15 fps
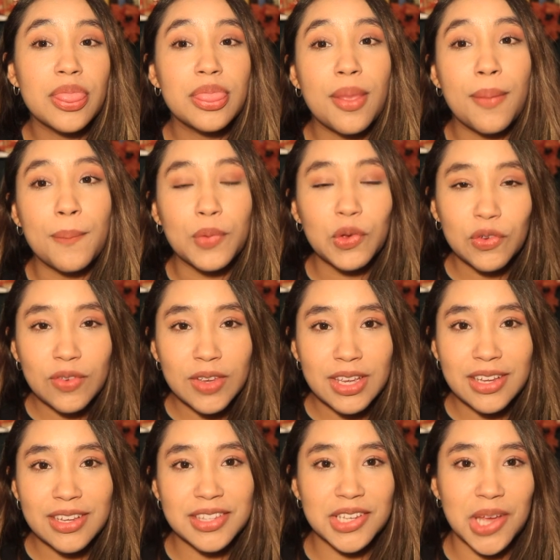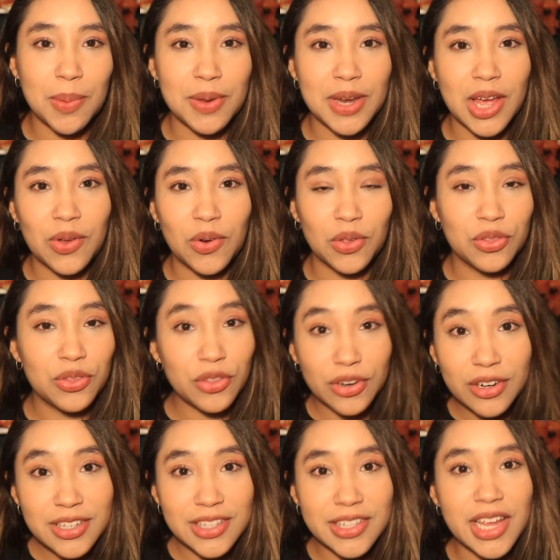the movie is coming out on
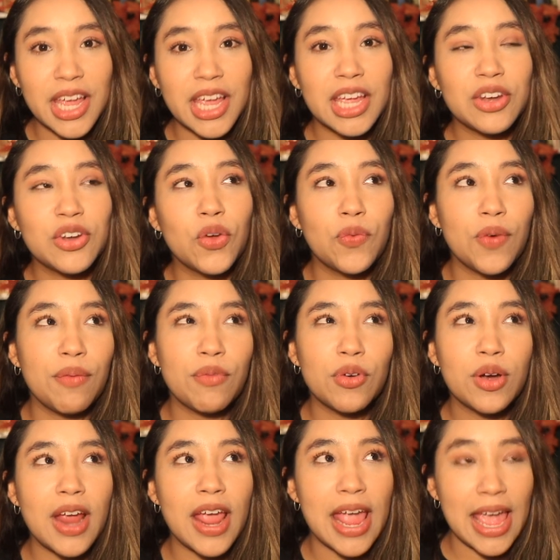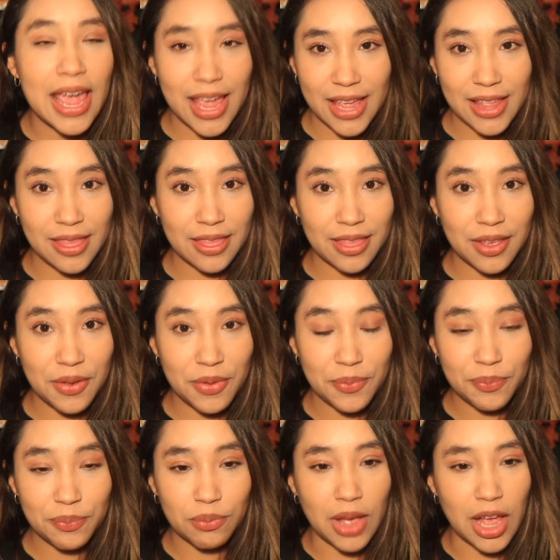Thursday, November 8th,
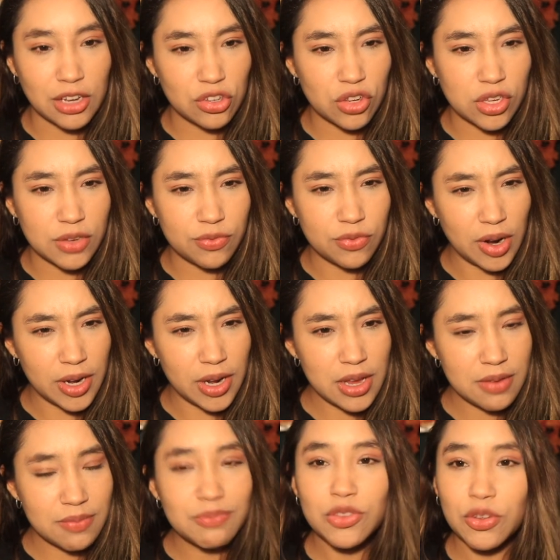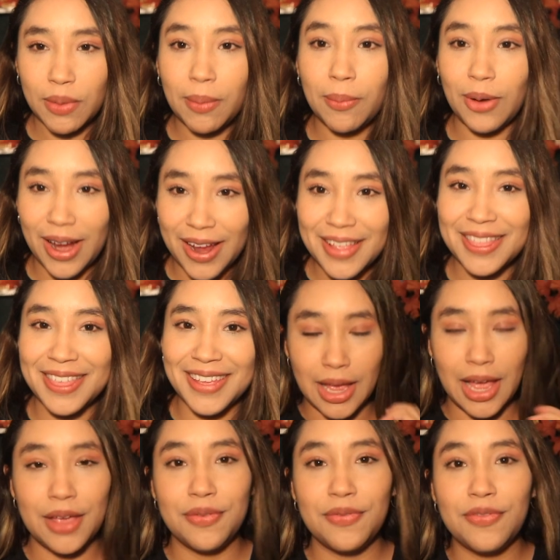actually Friday, November 8th,
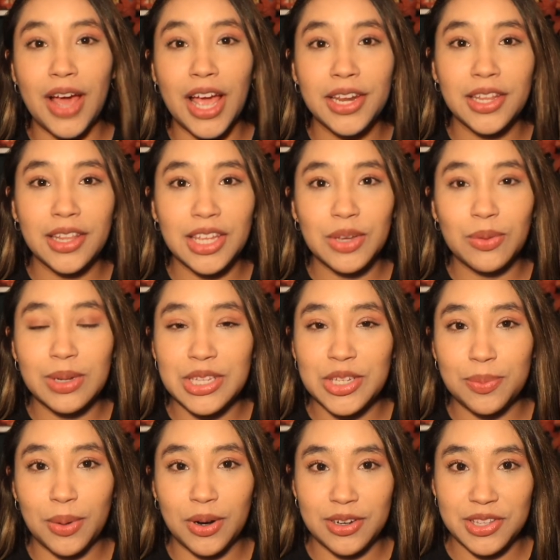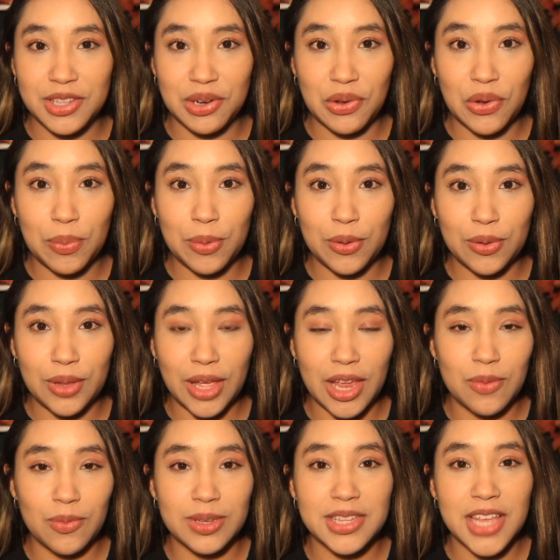I finally went to Barnes & Noble
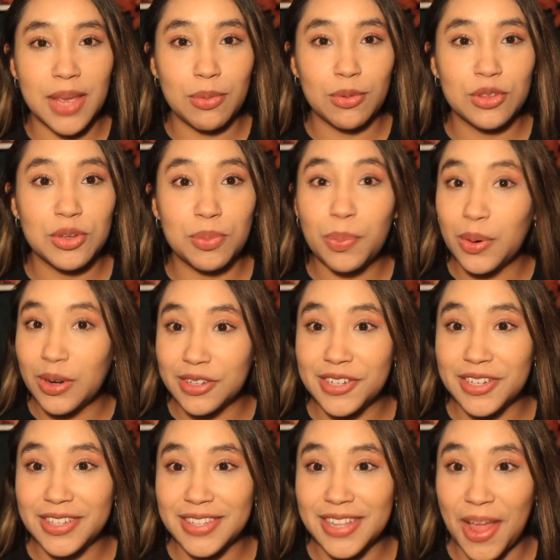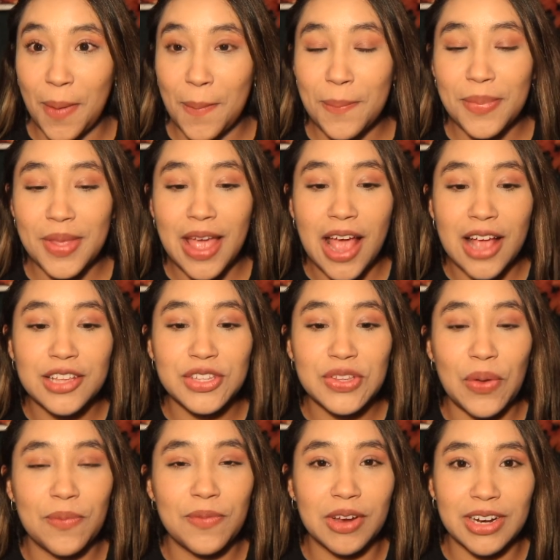and was able to purchase them.
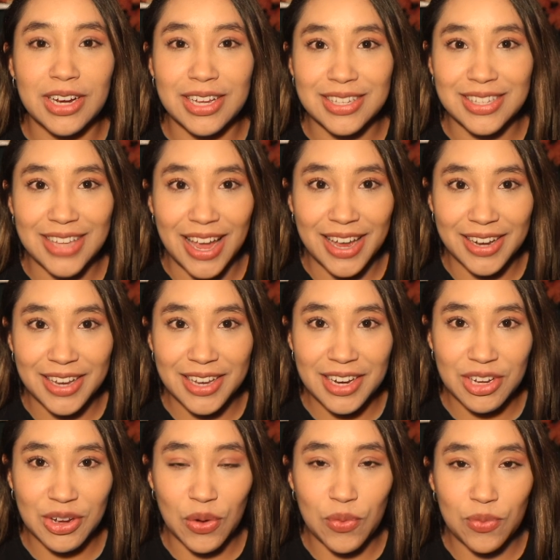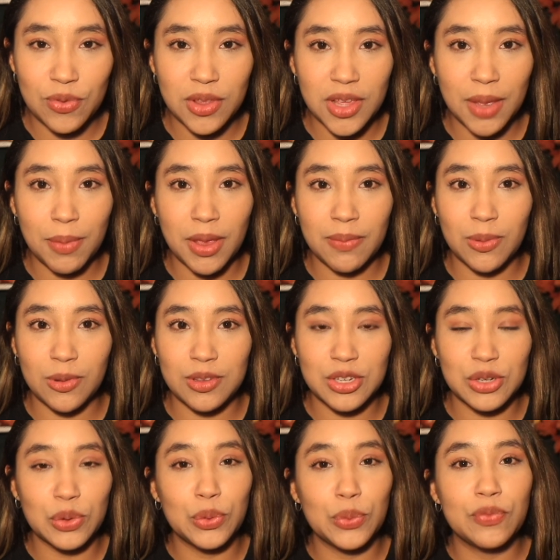So I'm very excited. Hopefully I'm able
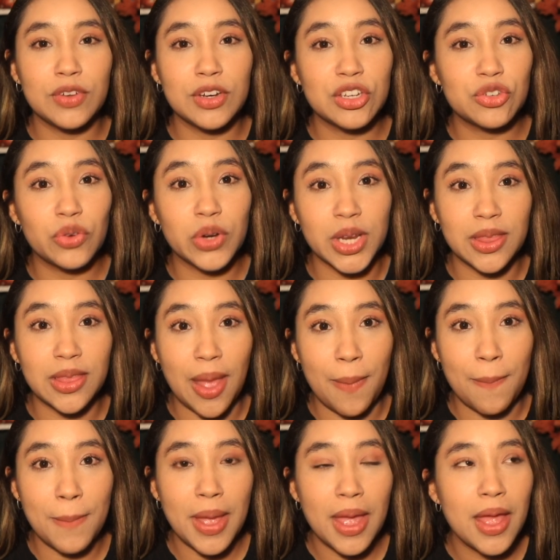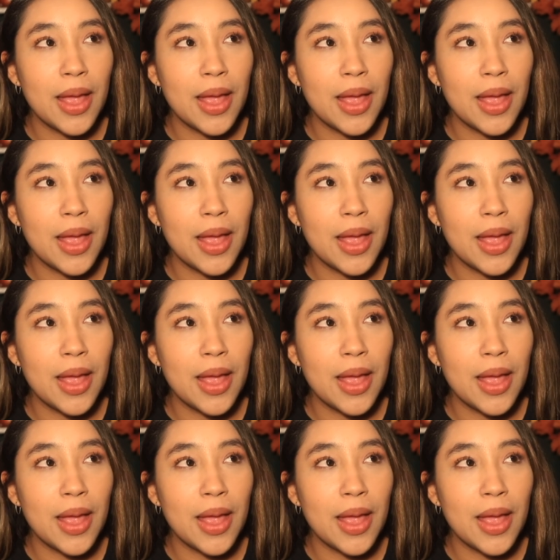to finish reading them